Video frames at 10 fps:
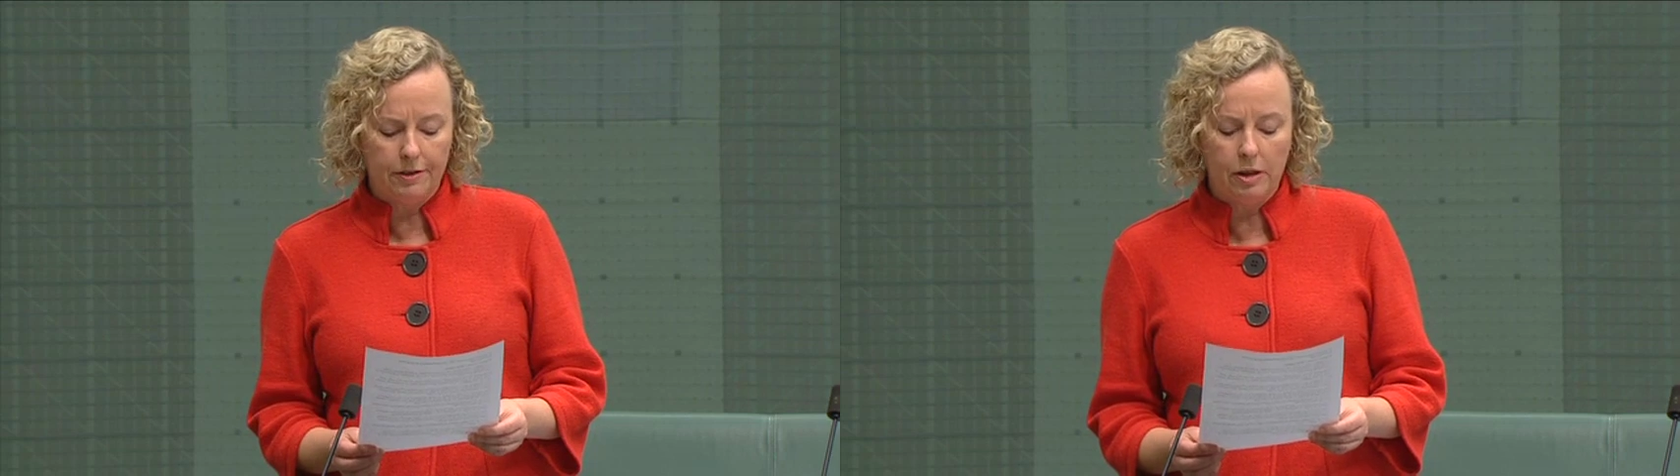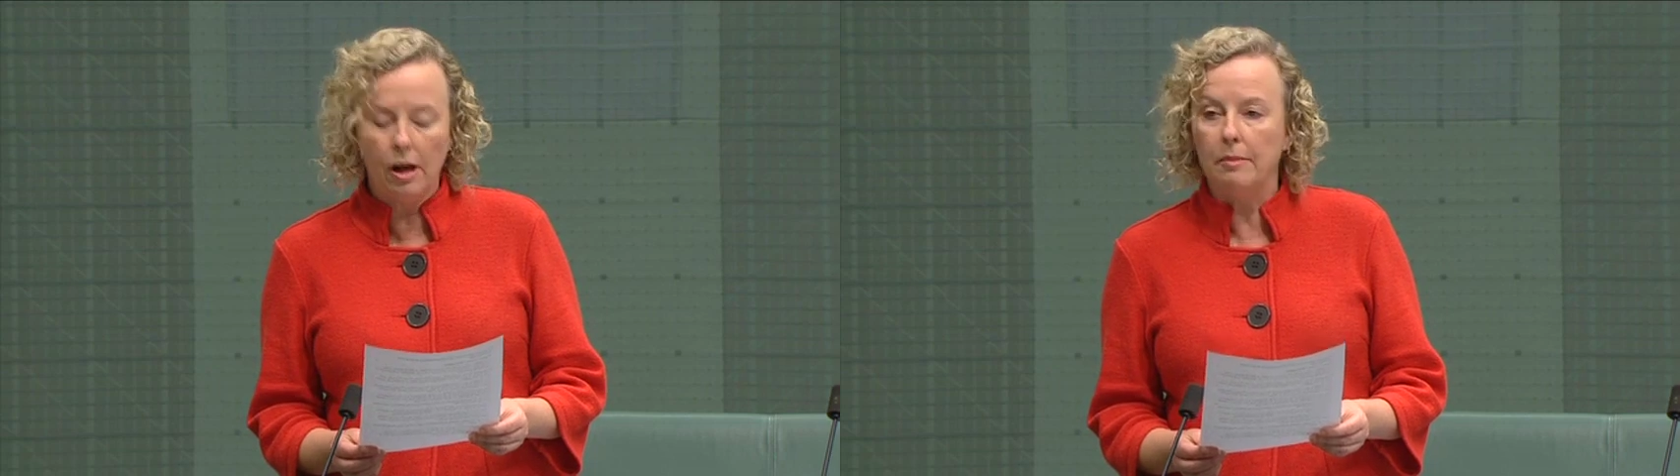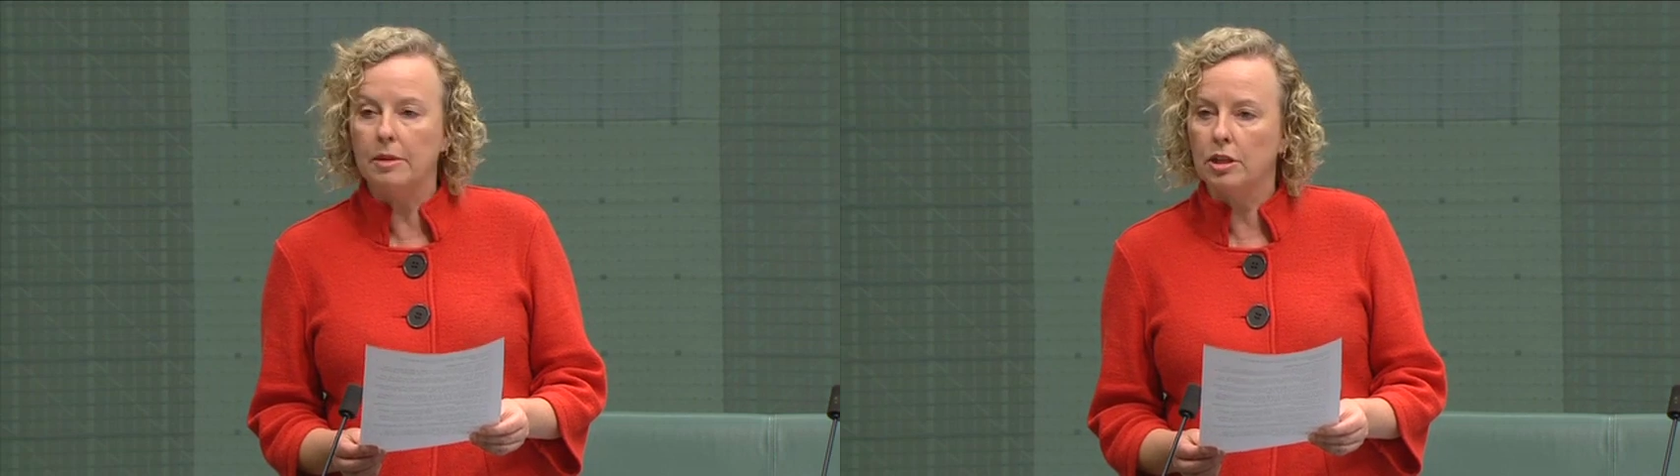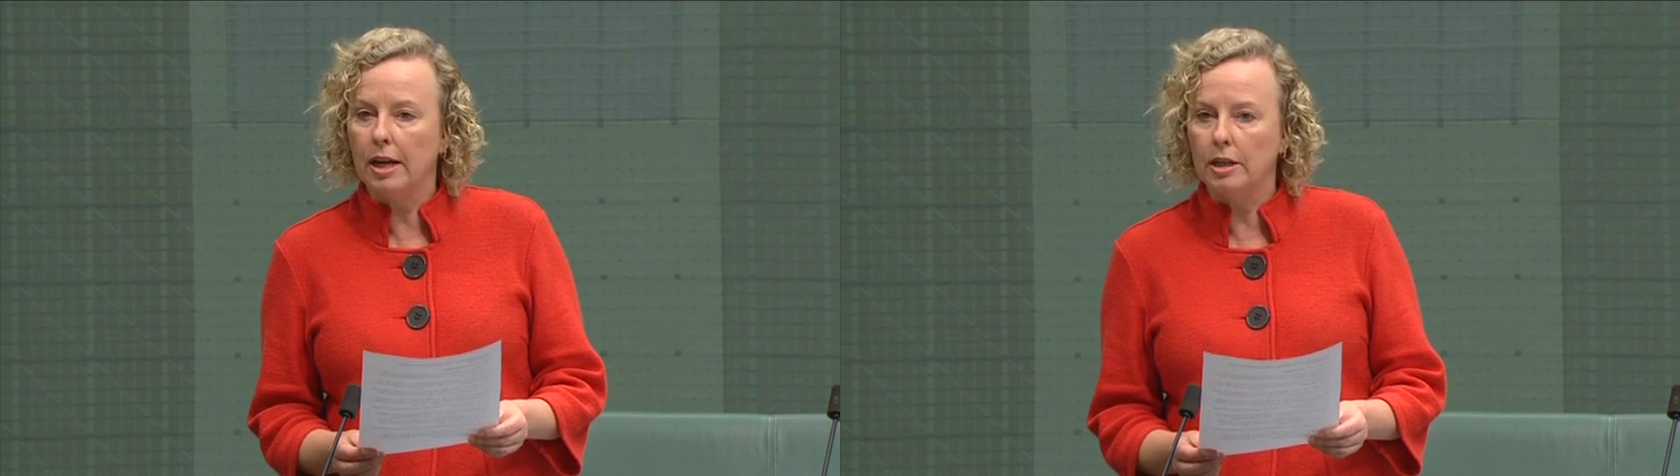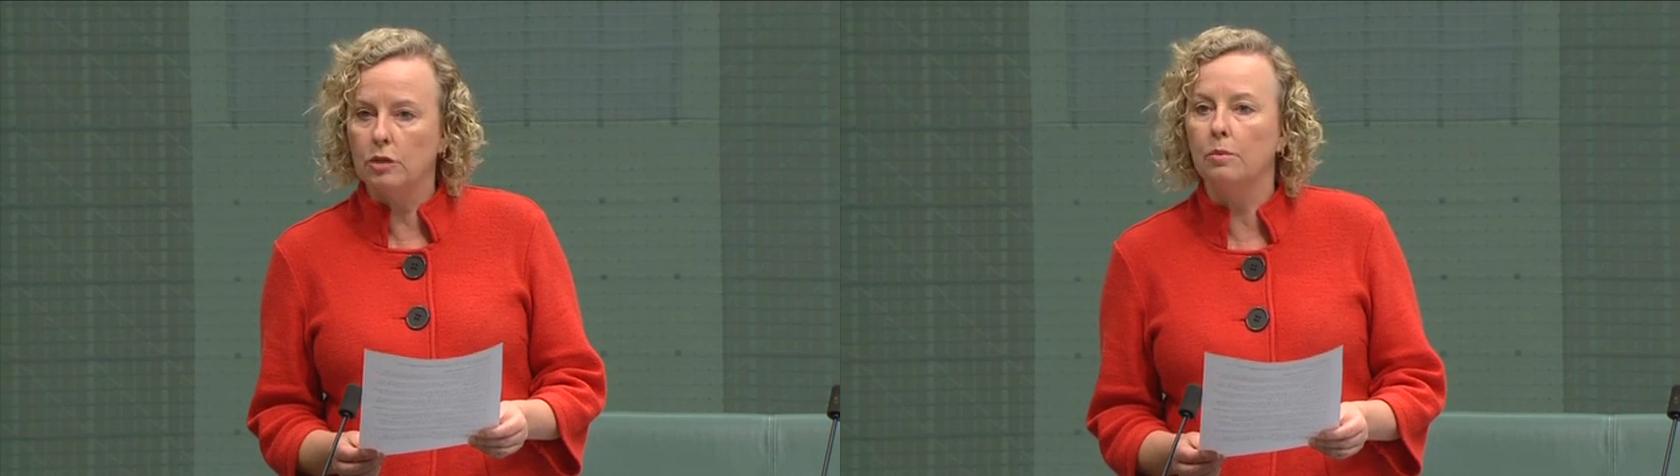for climate
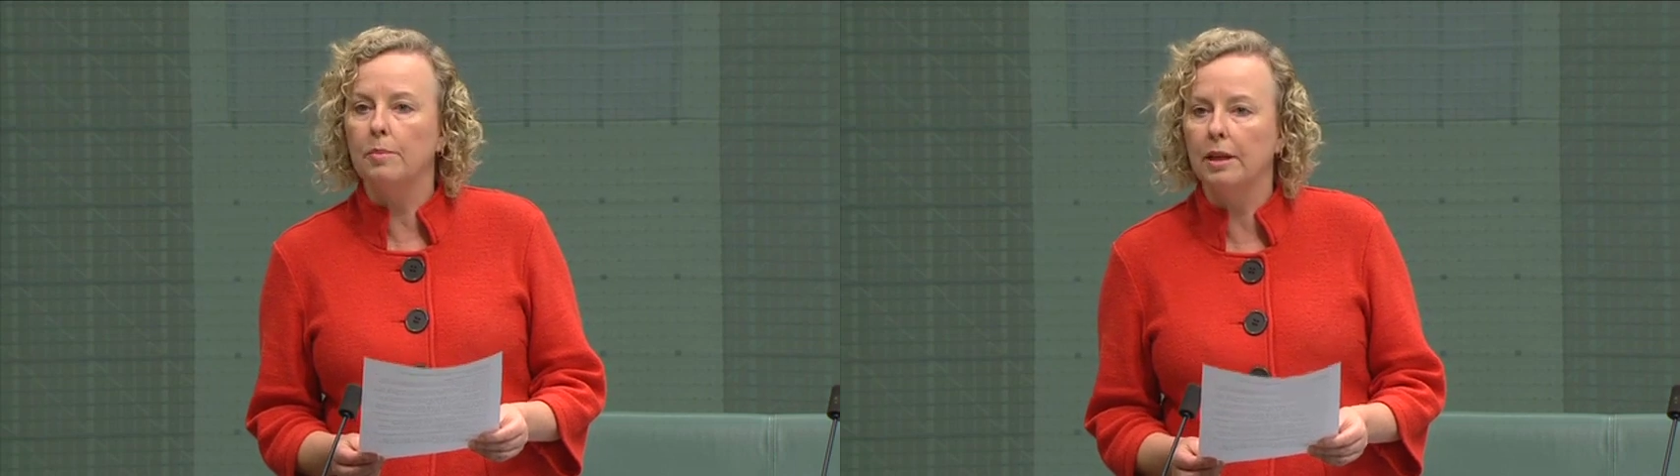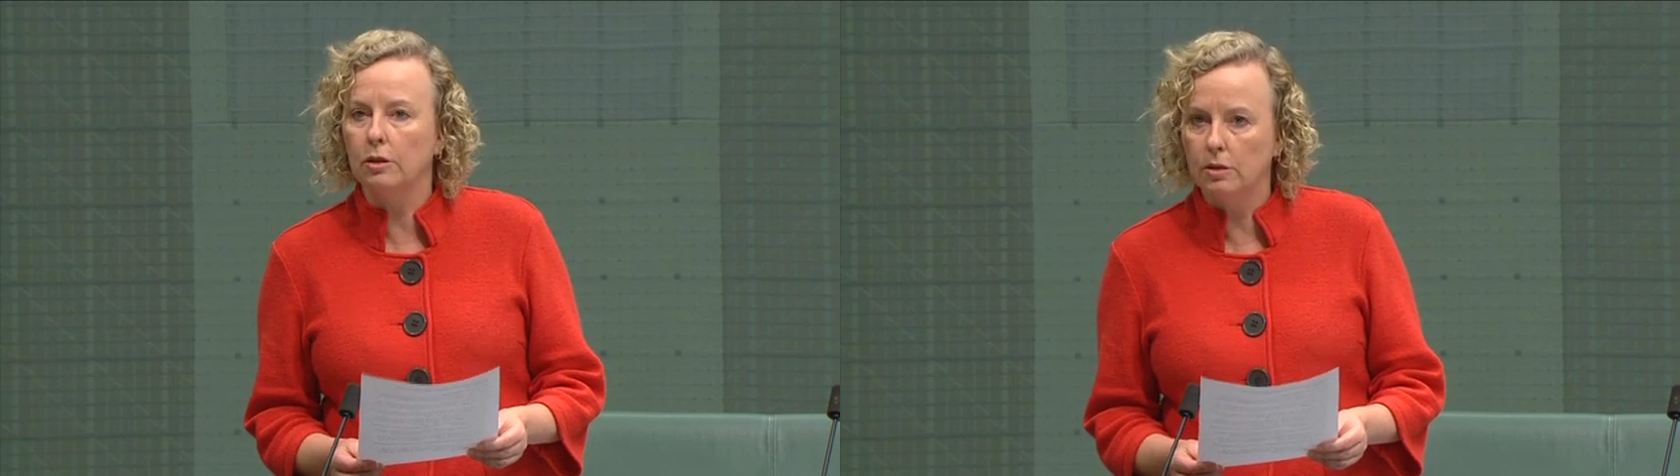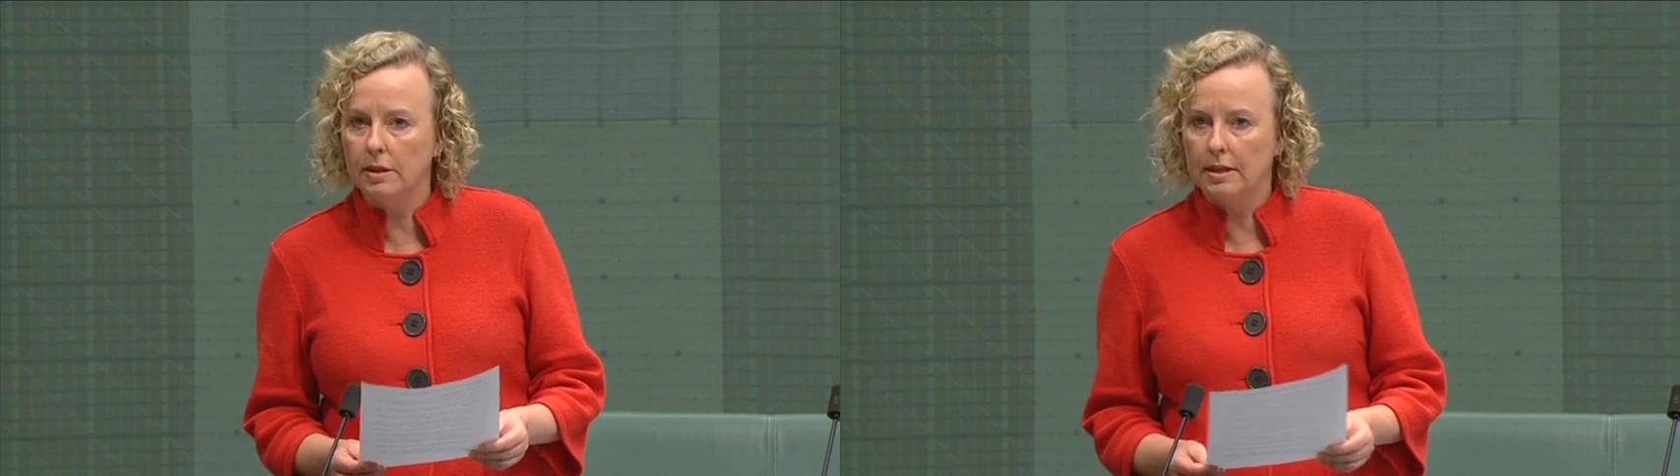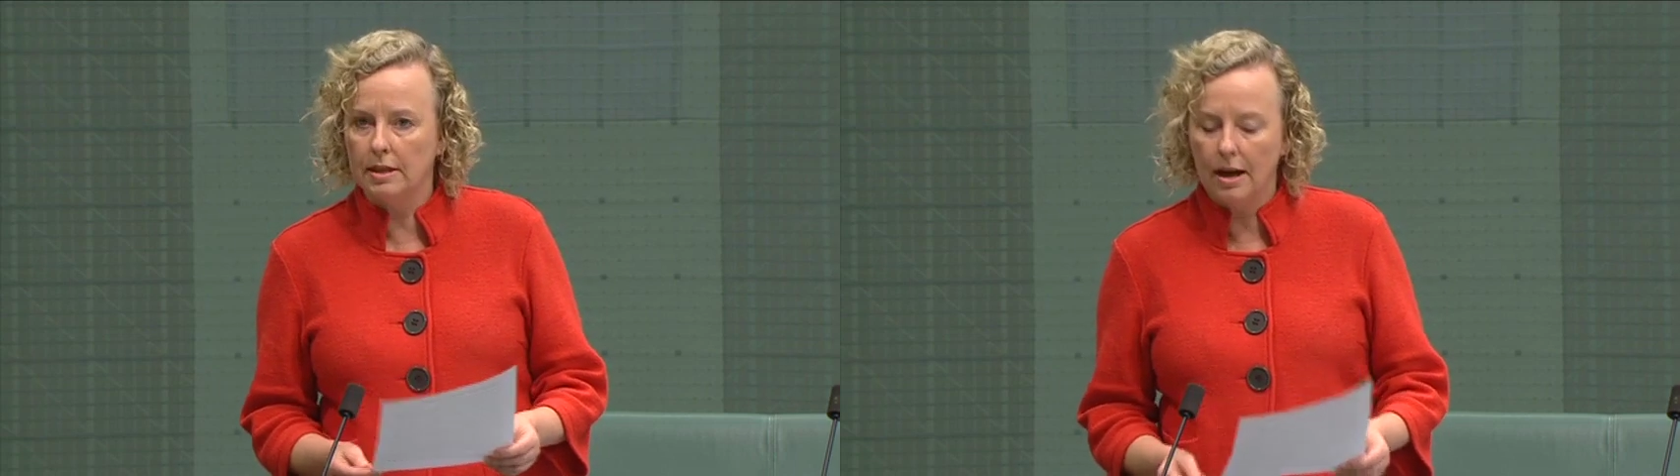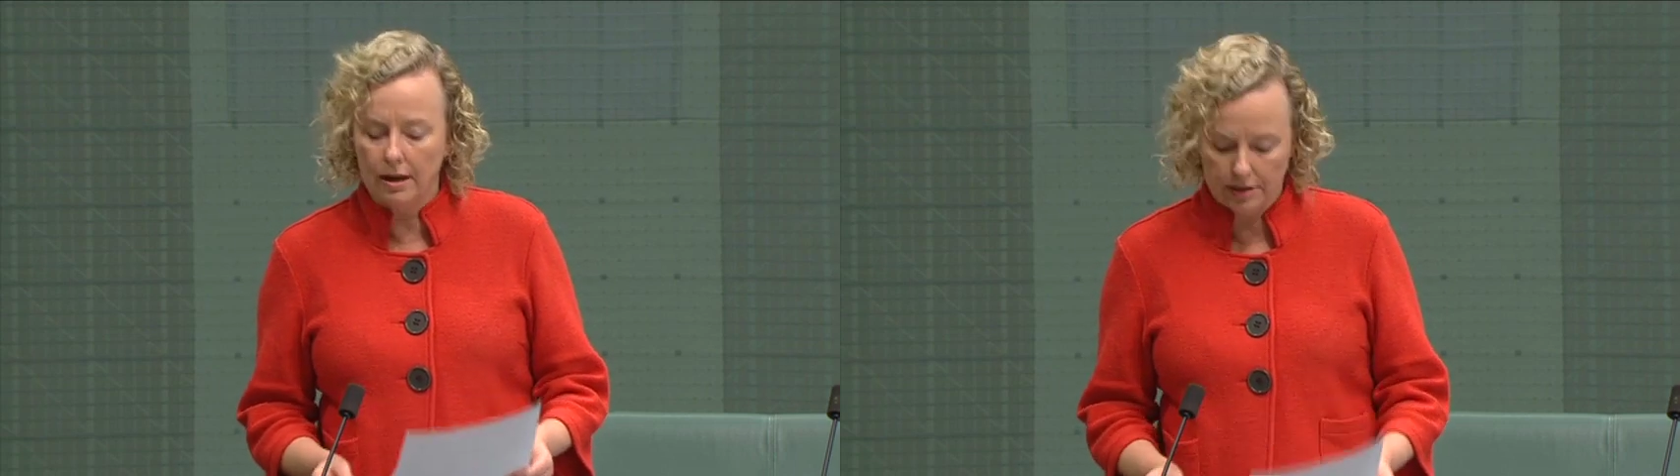change will be a good
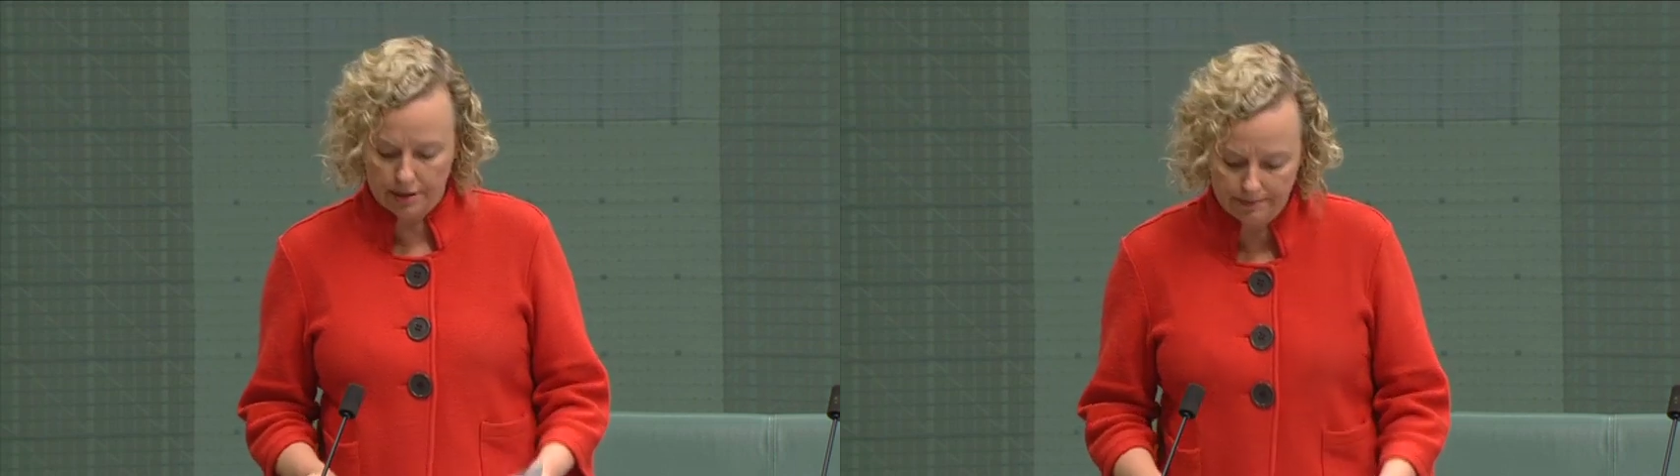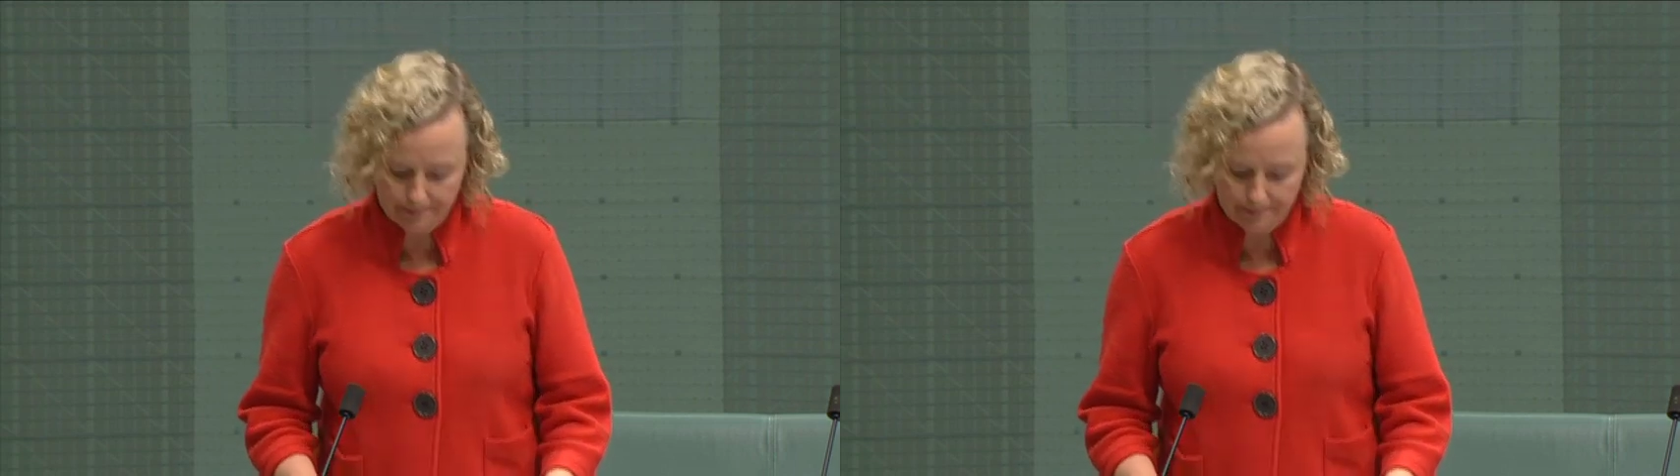start.